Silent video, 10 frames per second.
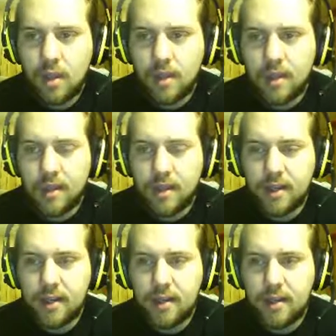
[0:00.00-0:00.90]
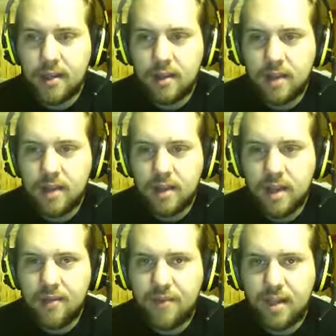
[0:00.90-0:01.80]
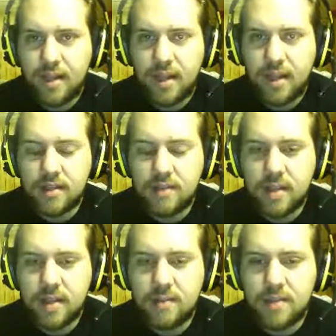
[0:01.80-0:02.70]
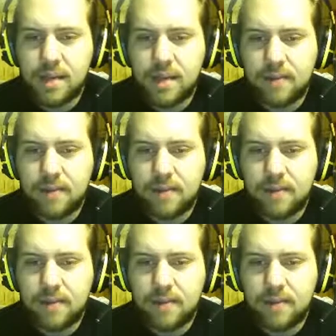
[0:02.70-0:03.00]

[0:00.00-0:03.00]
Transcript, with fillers: Like, like if you like sometimes like